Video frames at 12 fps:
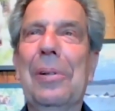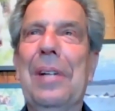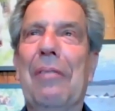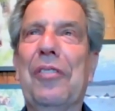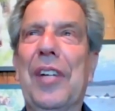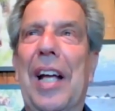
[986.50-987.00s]
I
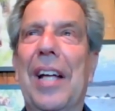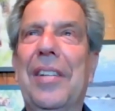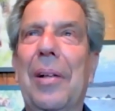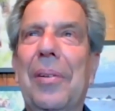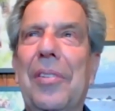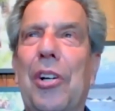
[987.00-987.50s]
will never
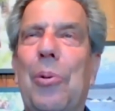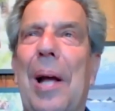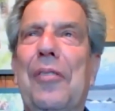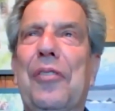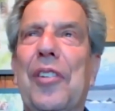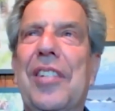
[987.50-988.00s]
forget, the
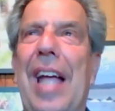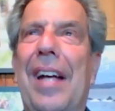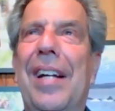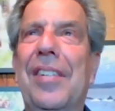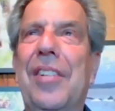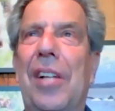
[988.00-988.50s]
Grateful
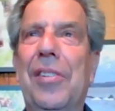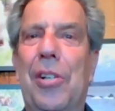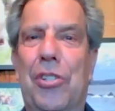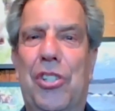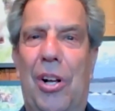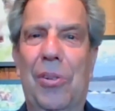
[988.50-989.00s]
Dead had
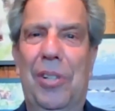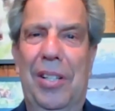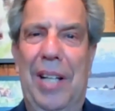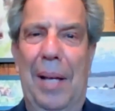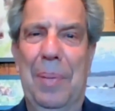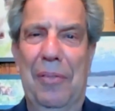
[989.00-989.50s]
done their show
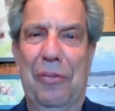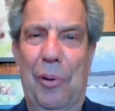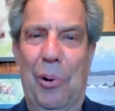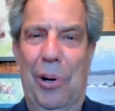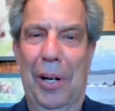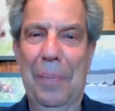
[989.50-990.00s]
the day
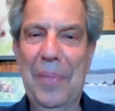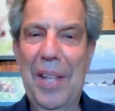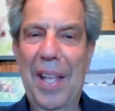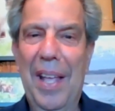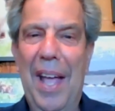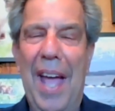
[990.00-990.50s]
before,
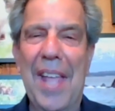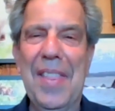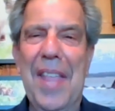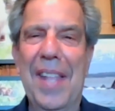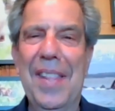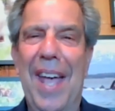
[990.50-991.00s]

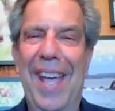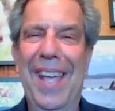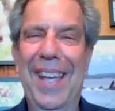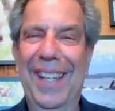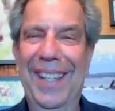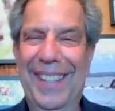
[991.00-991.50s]
and
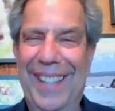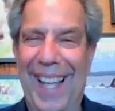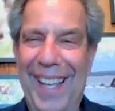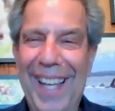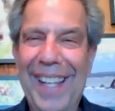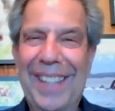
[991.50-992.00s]
then
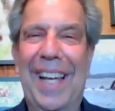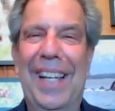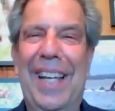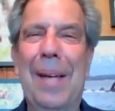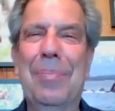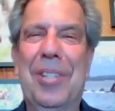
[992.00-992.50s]

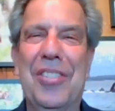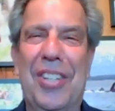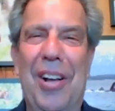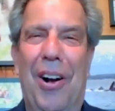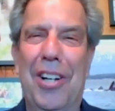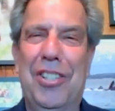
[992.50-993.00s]
they came to
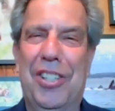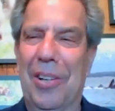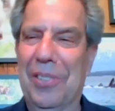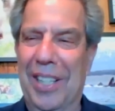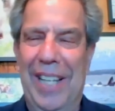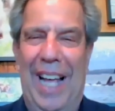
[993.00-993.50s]
see our
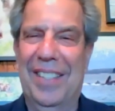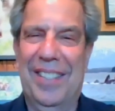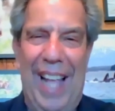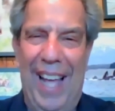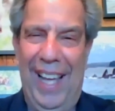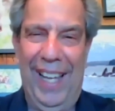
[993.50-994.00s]
show the
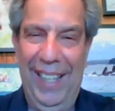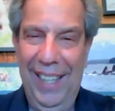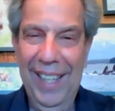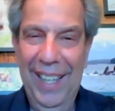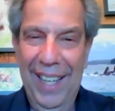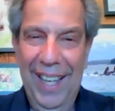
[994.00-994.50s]
next
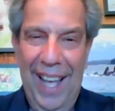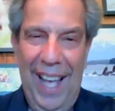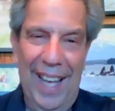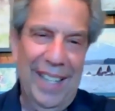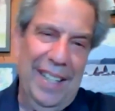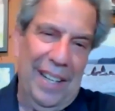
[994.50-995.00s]
day.
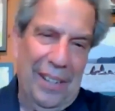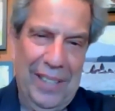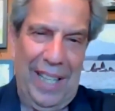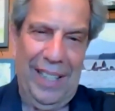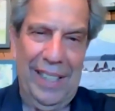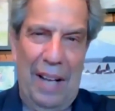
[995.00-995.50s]
And,
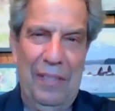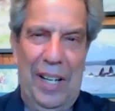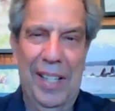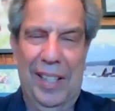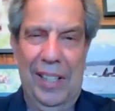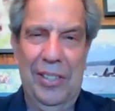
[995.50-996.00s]
they didn't
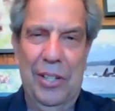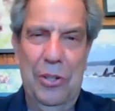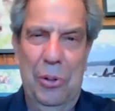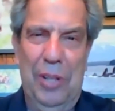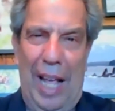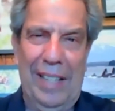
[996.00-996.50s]
have anything
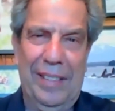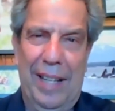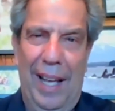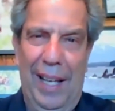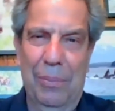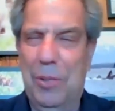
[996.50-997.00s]
to do
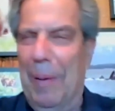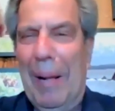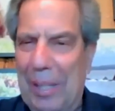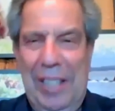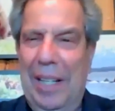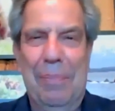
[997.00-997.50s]
that day, which
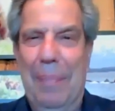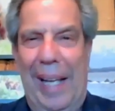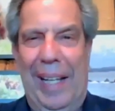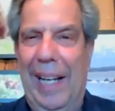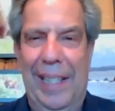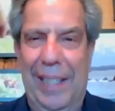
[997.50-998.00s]
probably didn't
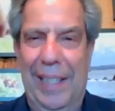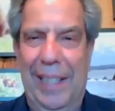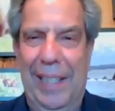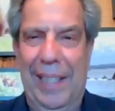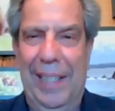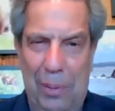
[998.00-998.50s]
make any
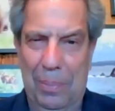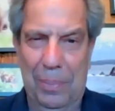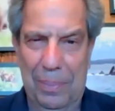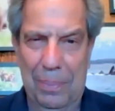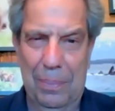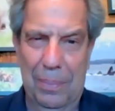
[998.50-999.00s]
difference.
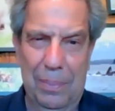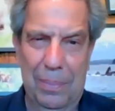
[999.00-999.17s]
They're